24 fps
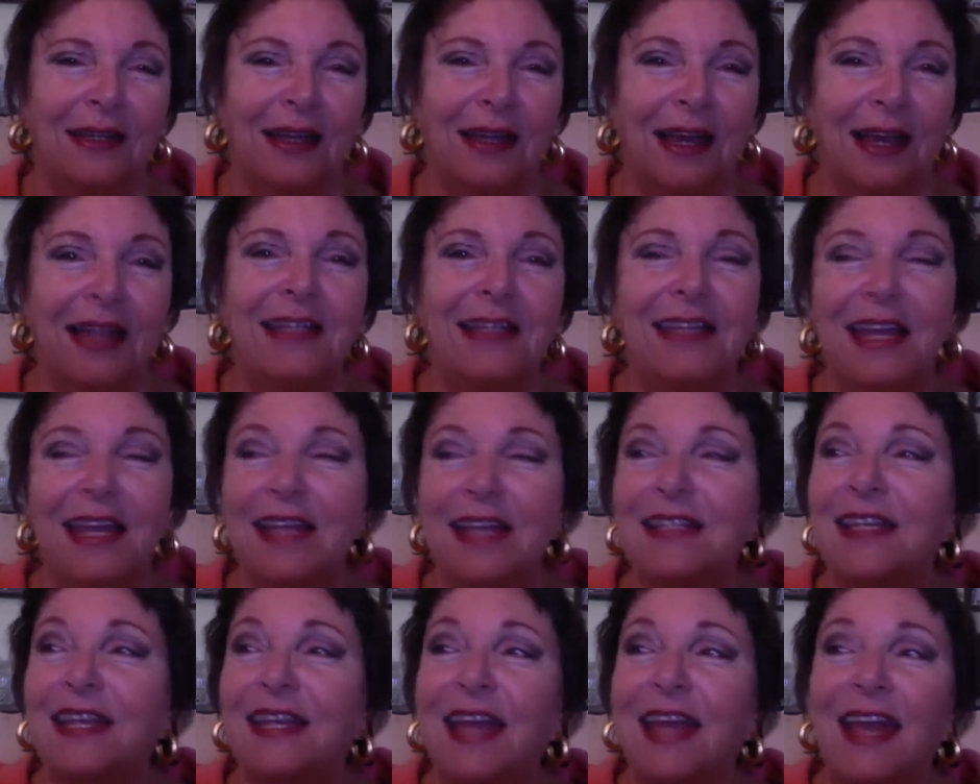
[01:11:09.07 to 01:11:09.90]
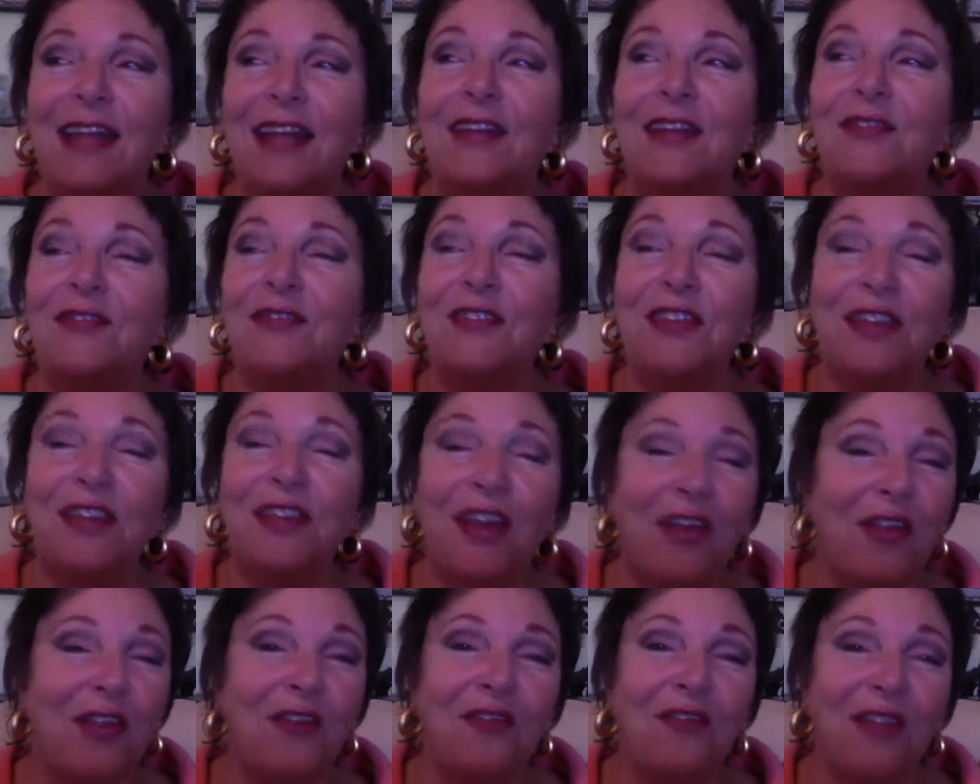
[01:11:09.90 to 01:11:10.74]
and yes, again,
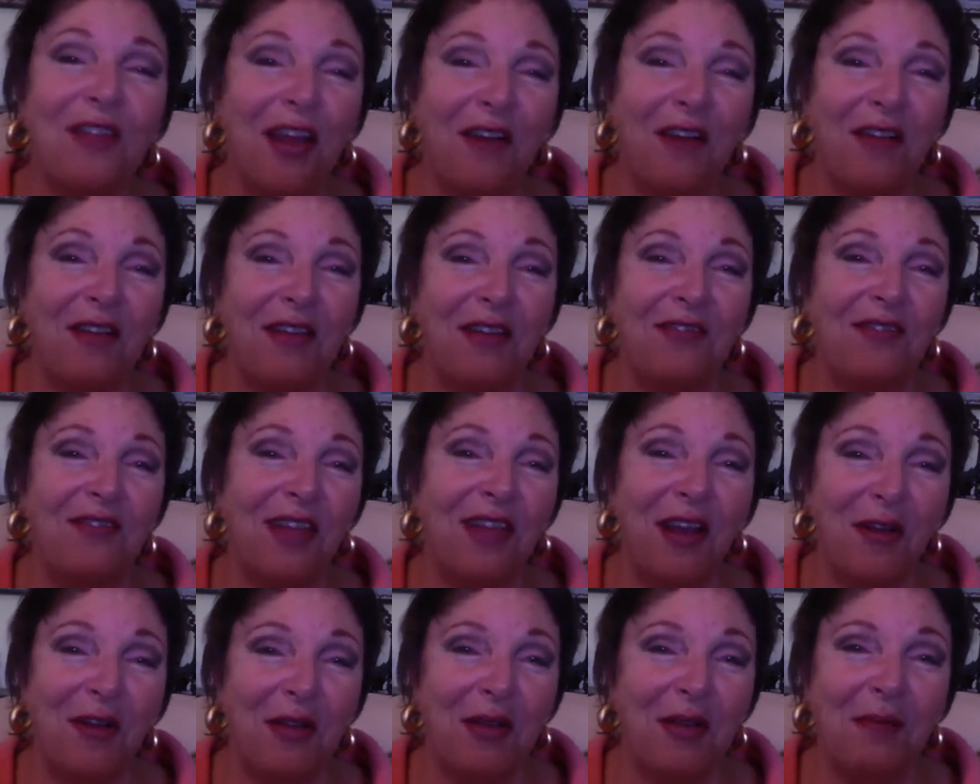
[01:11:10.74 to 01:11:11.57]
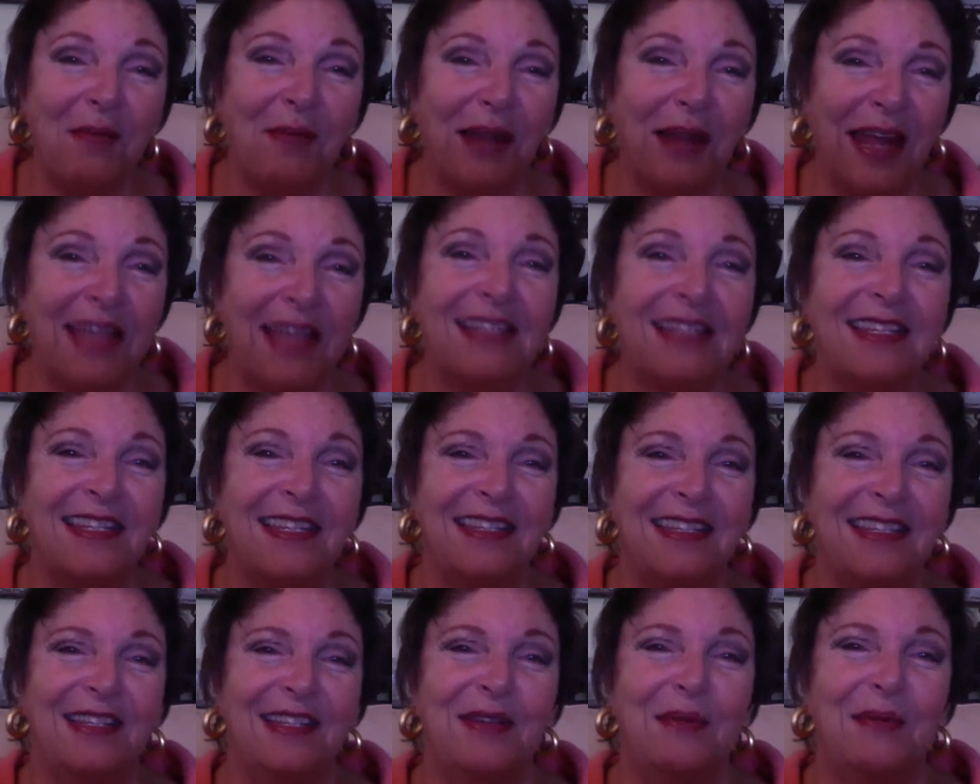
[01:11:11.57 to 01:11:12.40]
another very, very
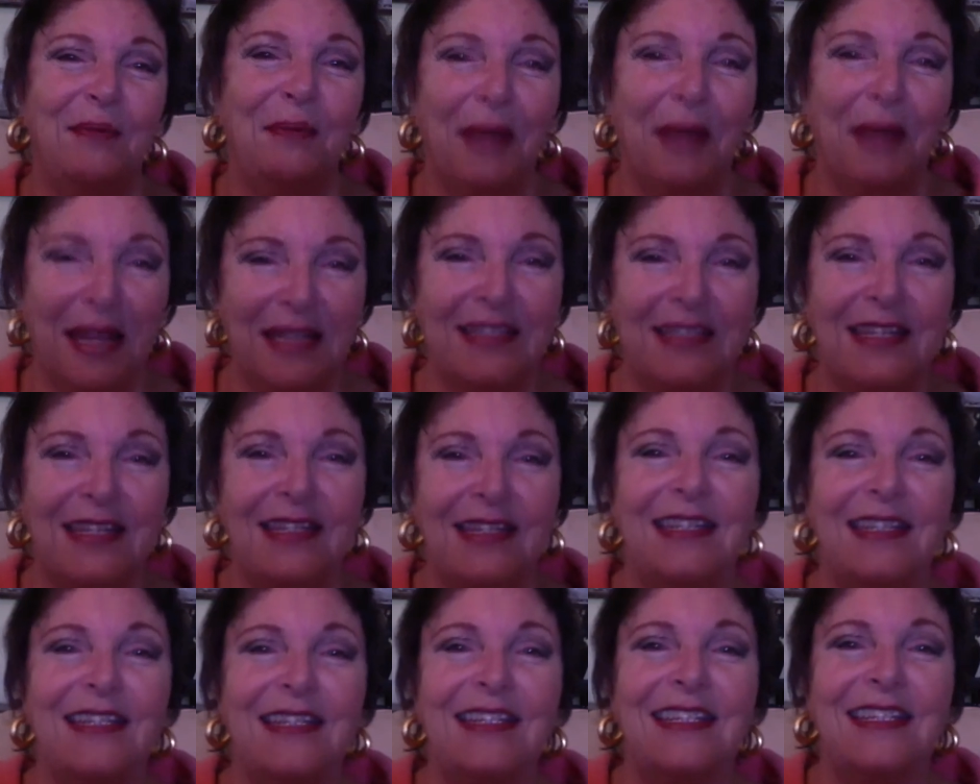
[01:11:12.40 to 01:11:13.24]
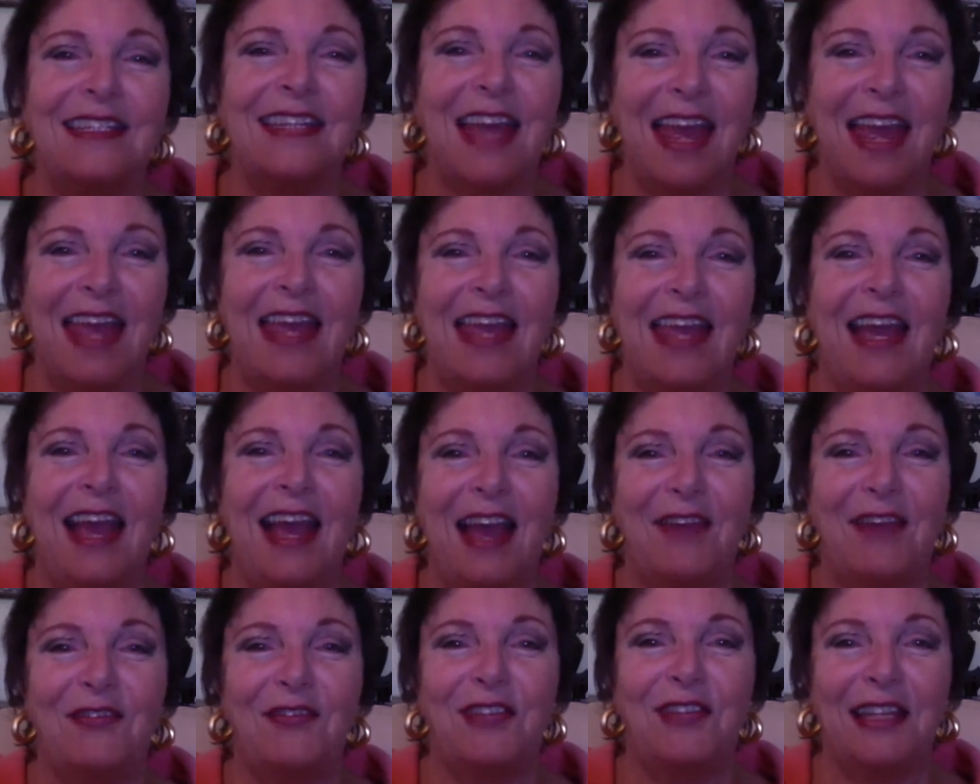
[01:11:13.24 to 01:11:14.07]
blessed, blessed day. I
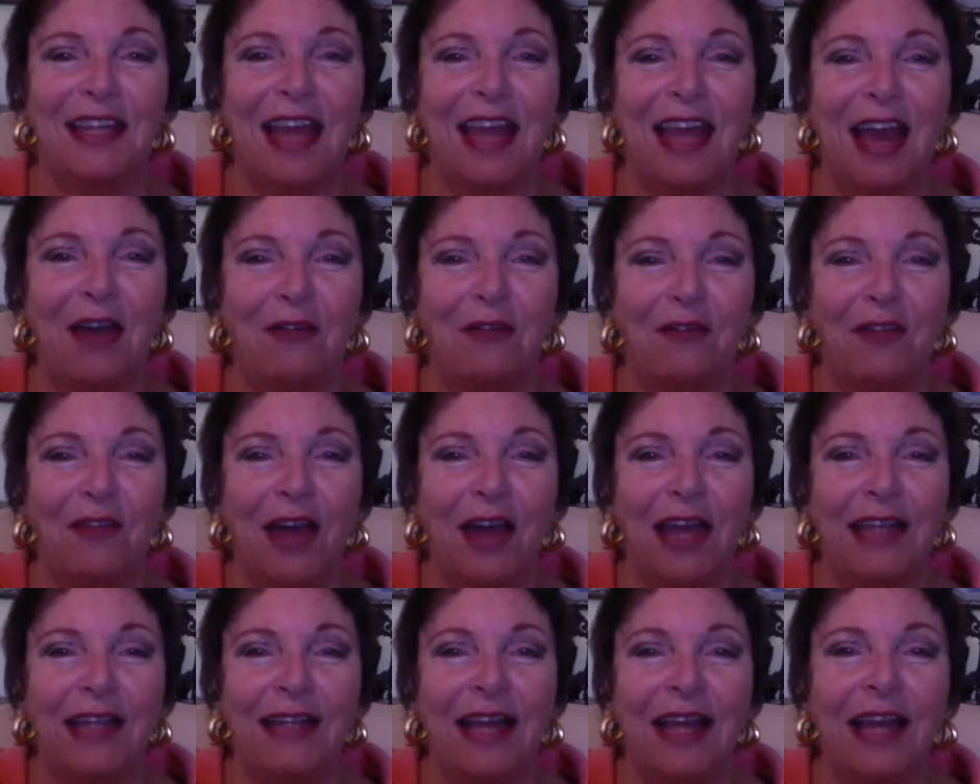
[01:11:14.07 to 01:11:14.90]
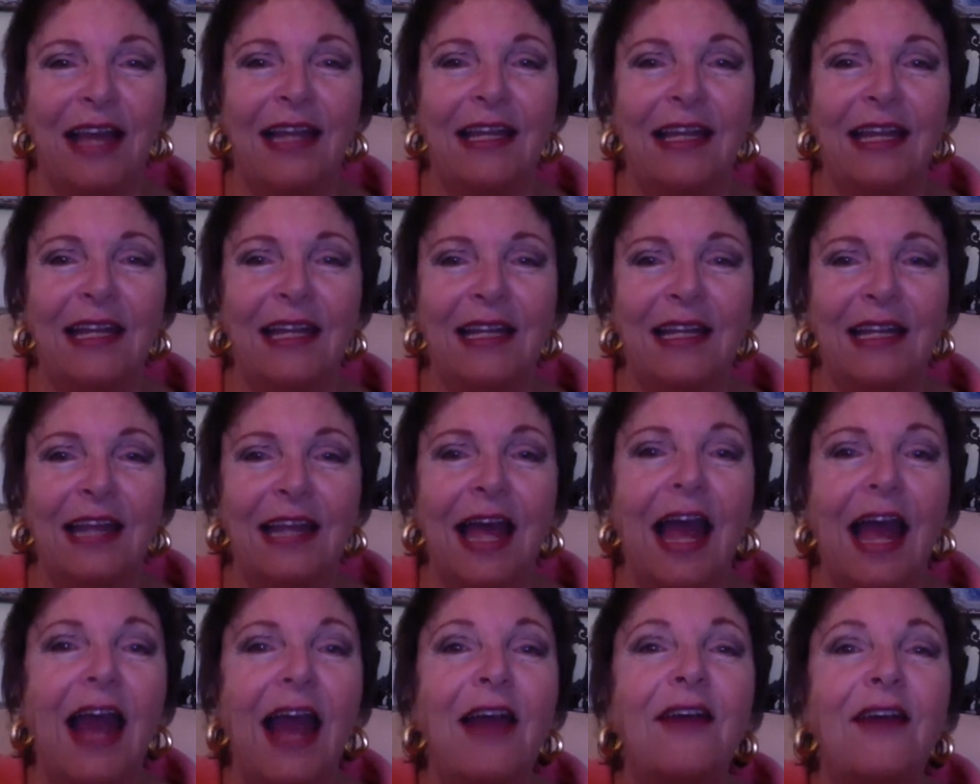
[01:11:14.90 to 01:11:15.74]
have to now find that little
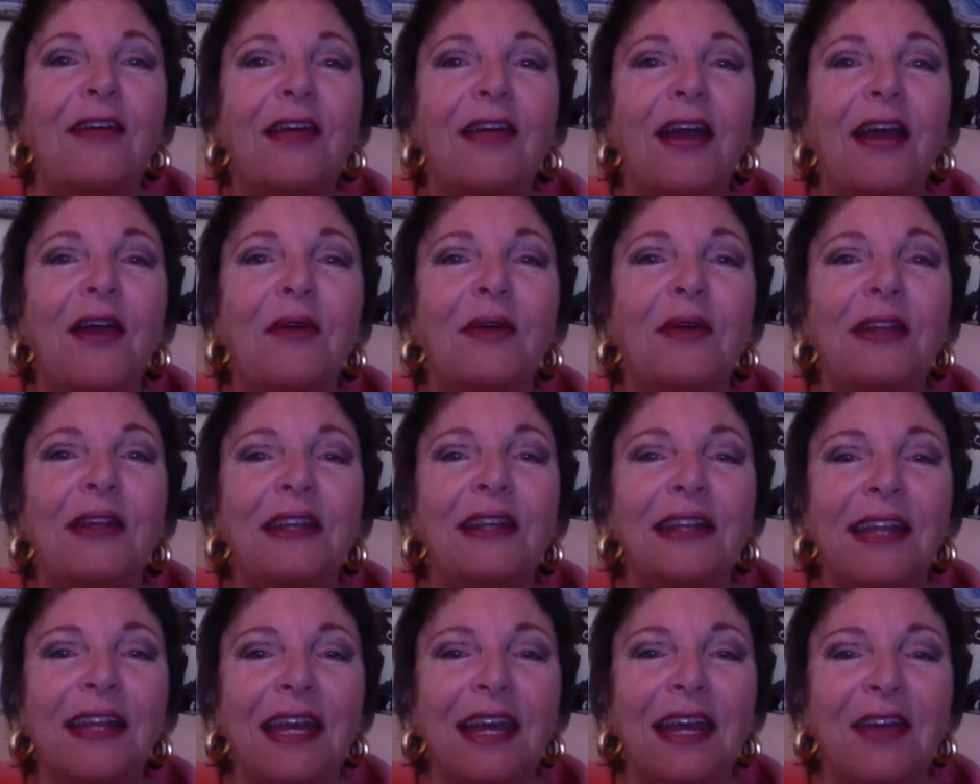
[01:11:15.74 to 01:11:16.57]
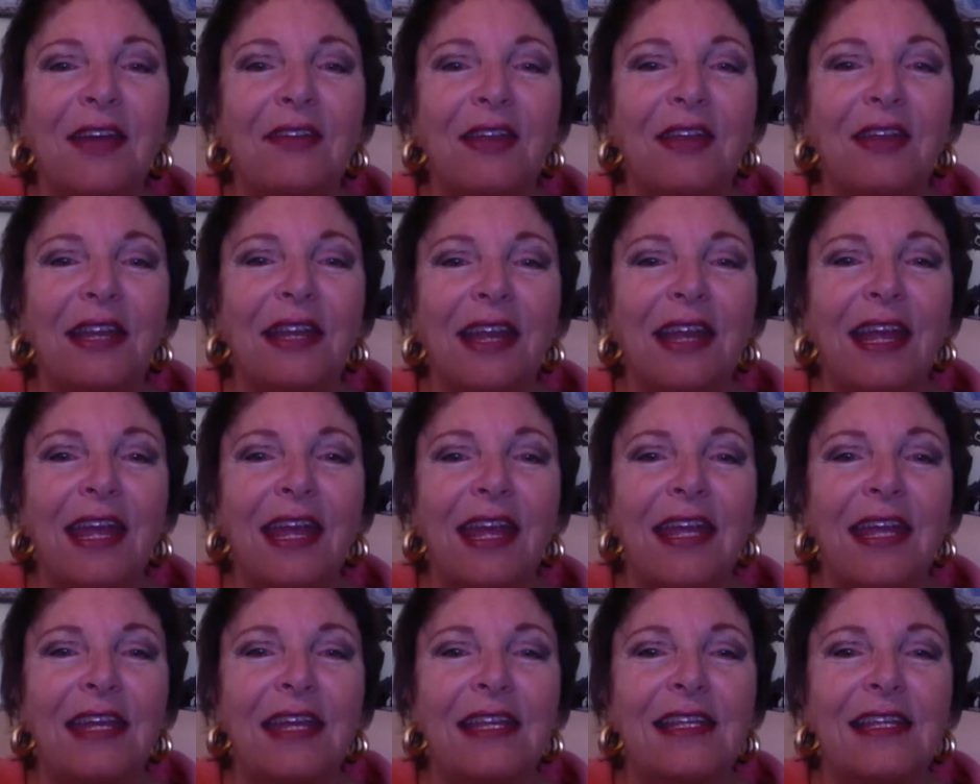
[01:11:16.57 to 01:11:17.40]
arrow, and there it
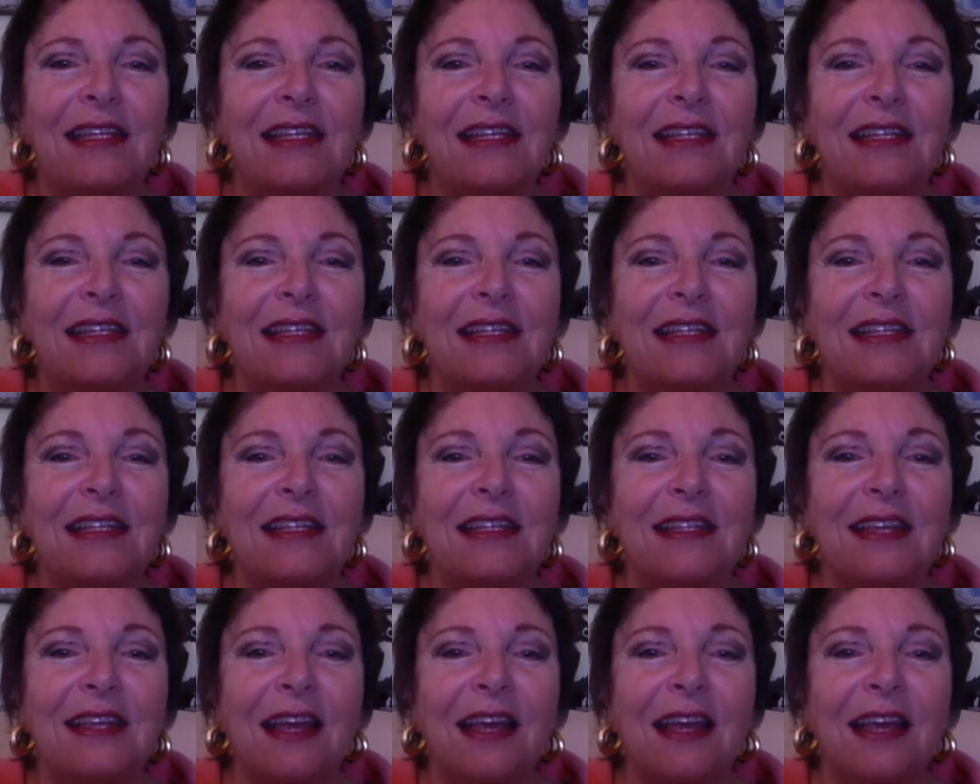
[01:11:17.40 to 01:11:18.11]
is.